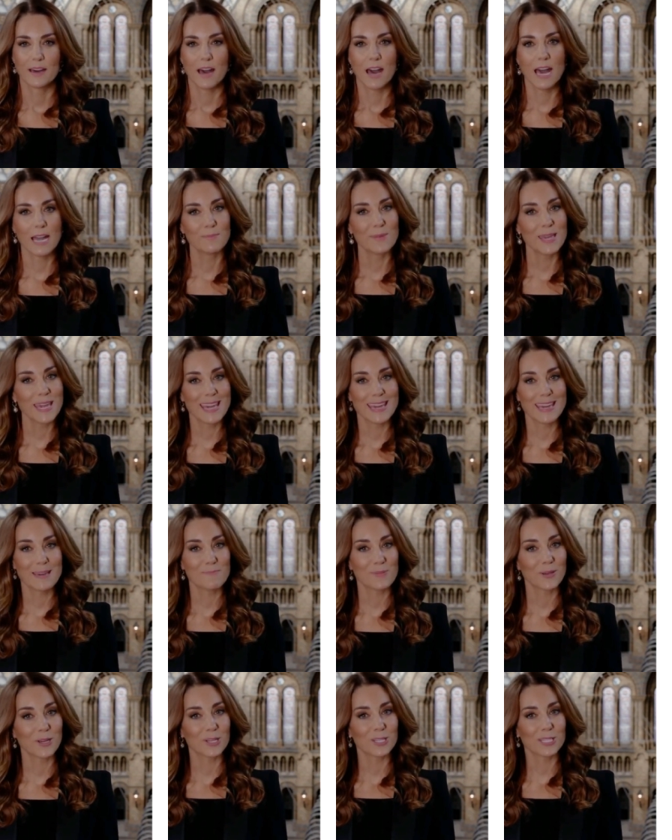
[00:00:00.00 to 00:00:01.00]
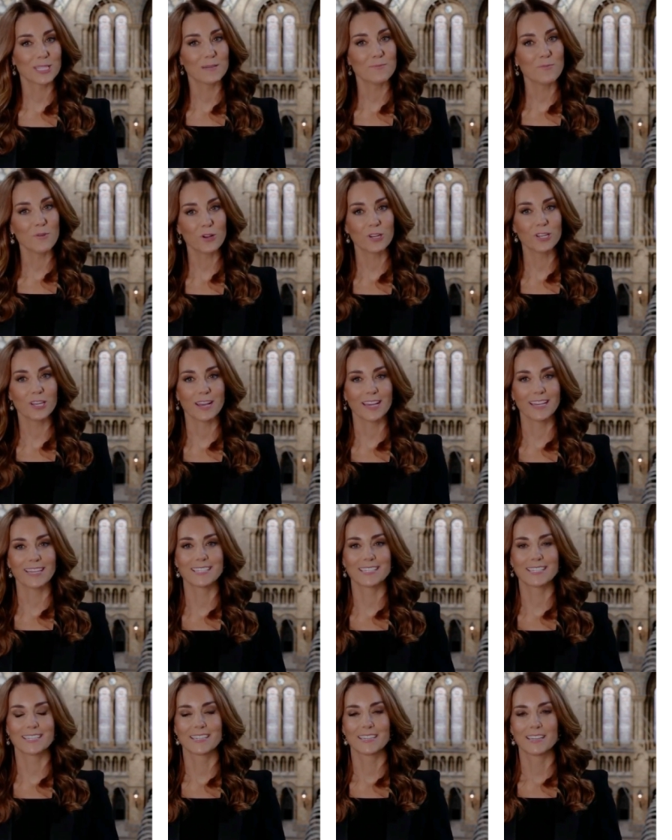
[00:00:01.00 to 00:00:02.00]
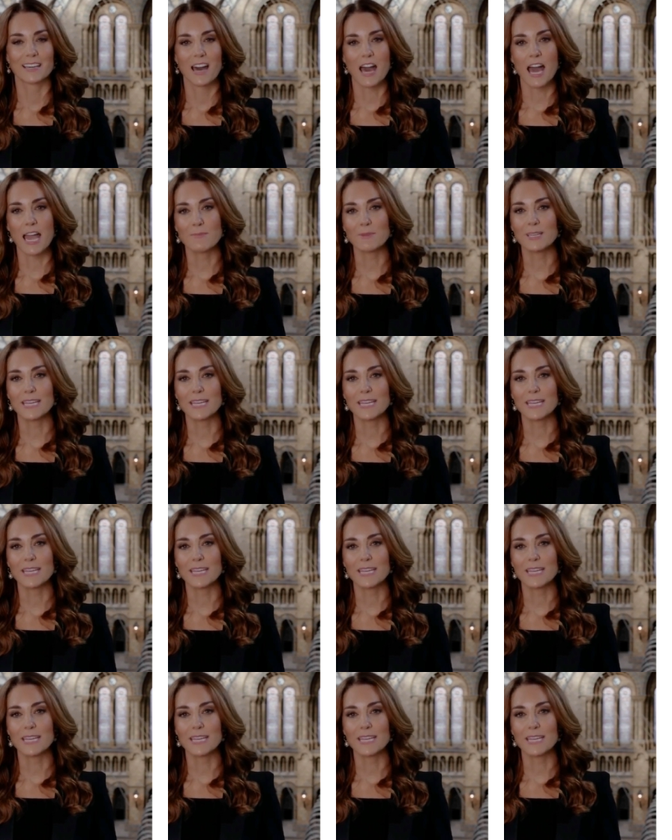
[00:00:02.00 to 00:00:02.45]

I'm here because tomorrow night I'm